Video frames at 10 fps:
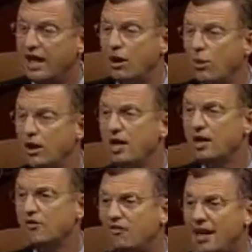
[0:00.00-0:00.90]
and
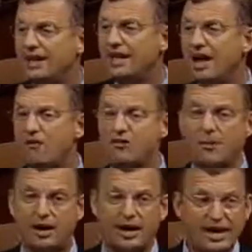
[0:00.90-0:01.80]
we are finding out
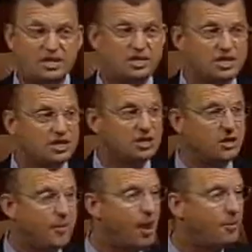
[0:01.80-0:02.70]
from our agencies and
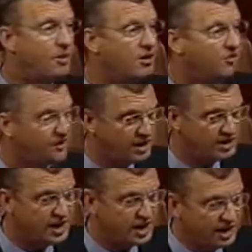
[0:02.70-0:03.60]
Department of
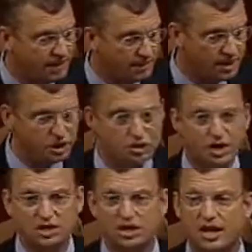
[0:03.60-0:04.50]
Defense and an
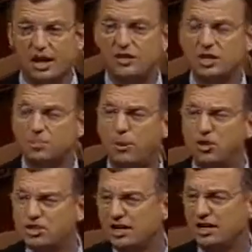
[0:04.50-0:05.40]
administration that is
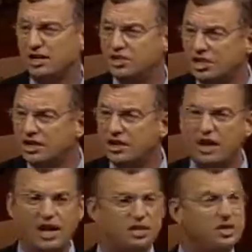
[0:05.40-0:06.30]
pushing an agenda